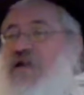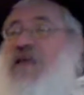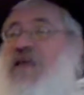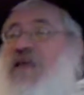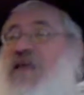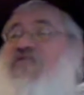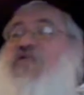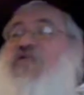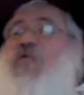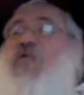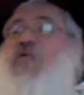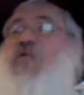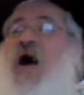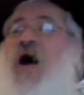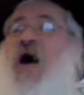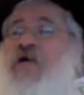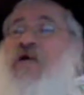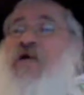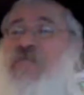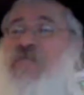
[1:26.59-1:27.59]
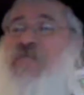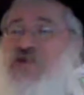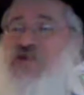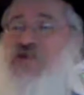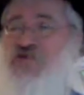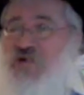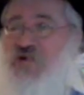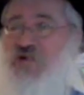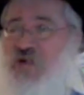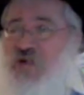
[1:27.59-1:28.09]
If you are
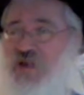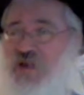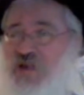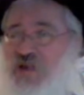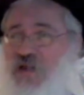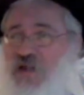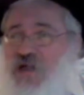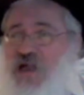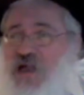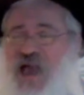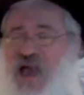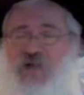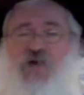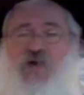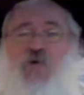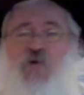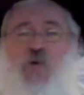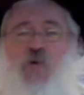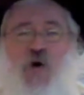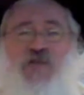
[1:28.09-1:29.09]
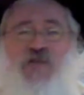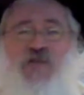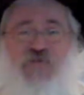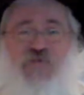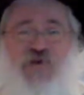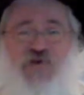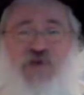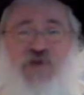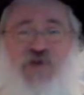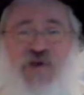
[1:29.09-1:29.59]
miserable and you want
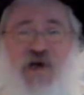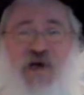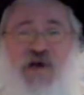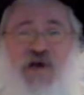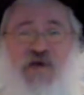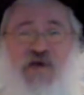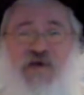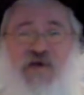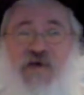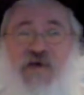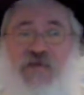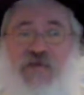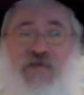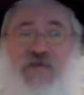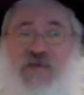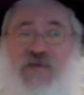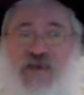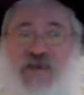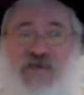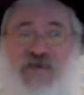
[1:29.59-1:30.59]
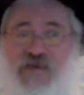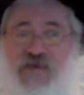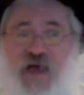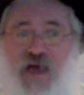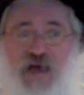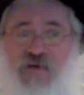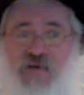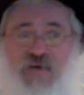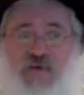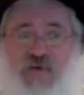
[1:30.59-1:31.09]
Mashiach,
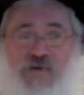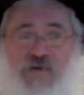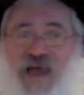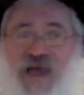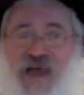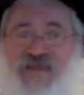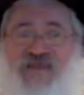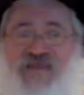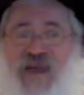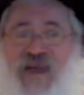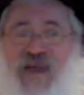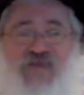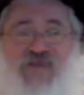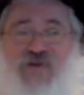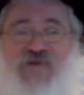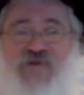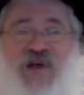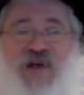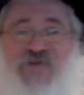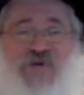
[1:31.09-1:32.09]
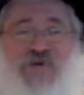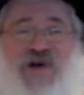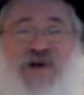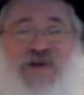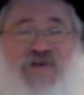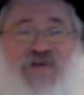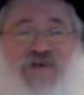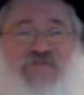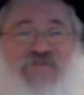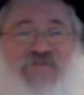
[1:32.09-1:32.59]
that's not the right way.
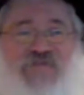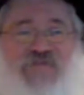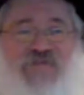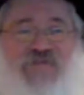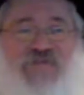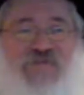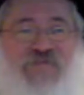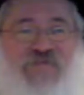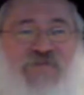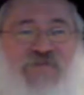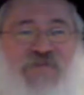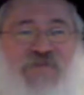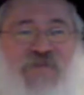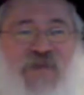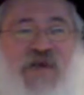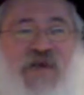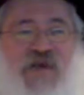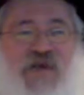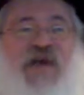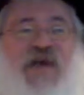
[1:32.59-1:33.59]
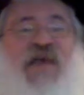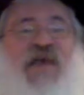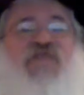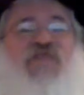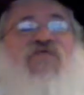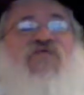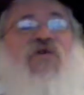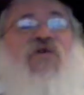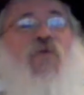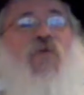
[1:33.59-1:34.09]

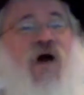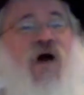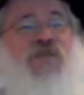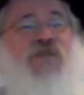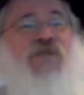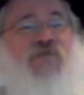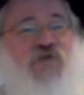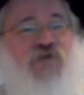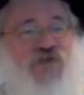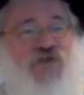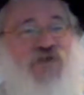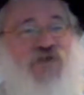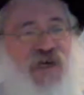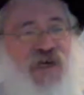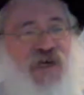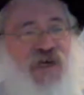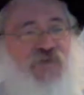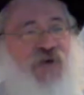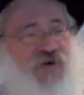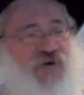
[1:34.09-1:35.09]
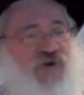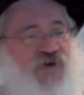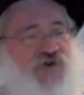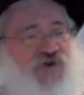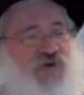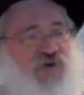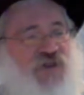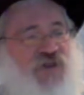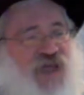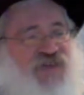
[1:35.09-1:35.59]
If you want Mashiach because
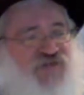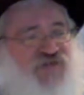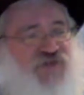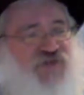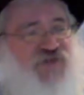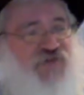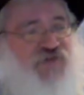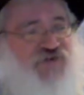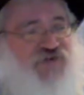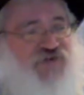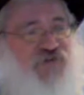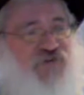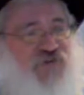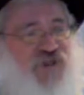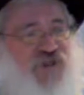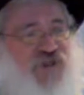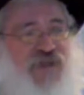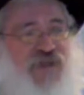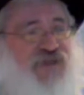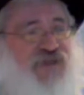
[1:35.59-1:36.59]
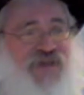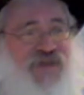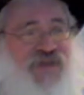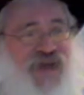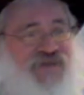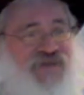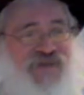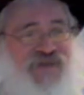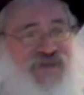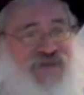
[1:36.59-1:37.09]
your life is miserable,
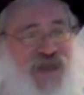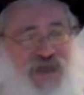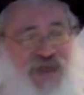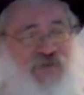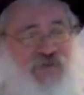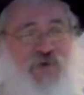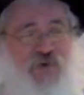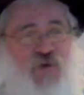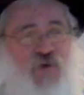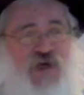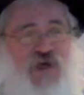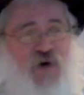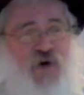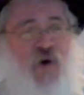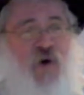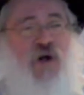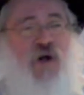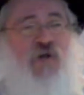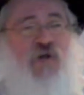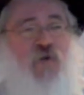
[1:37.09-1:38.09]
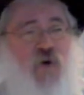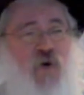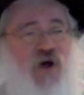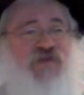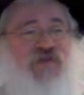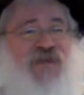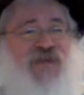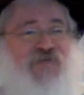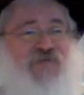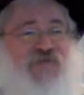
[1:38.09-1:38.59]
that's not what we call
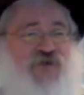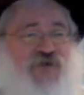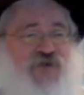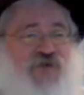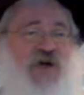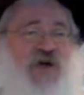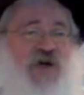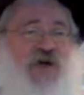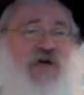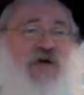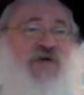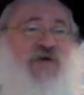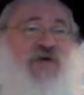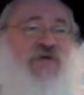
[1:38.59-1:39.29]
wanting Mashiach.